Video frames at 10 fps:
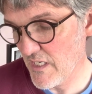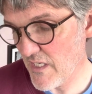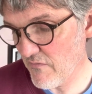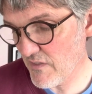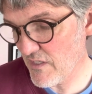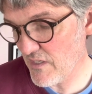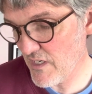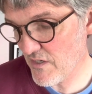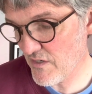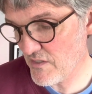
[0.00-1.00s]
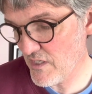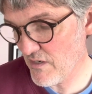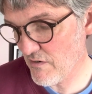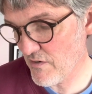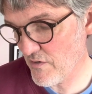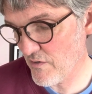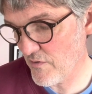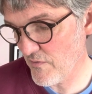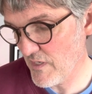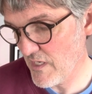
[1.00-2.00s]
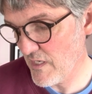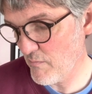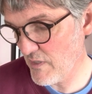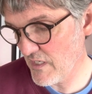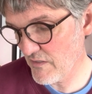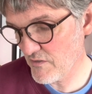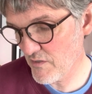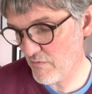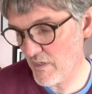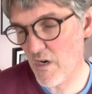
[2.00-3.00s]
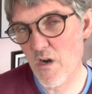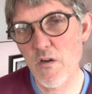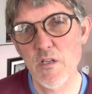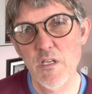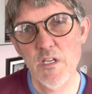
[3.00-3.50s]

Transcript: even the nearest here on earth, he begins to regard